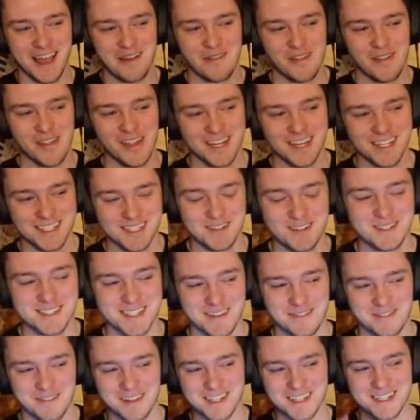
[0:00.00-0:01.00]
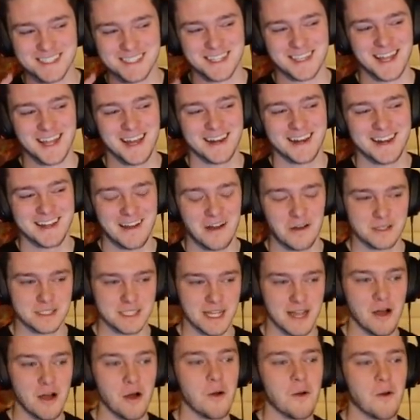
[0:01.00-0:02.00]
And then as soon as I released the lightning, I was like,
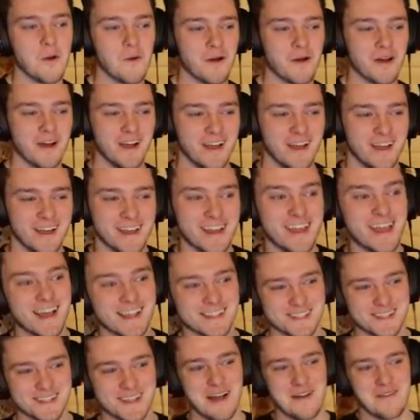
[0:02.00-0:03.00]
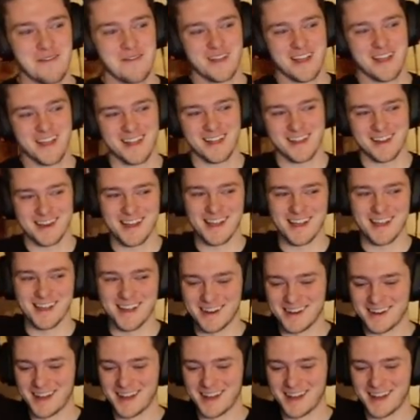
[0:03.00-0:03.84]
oh, he has the Goblin Gang in hand.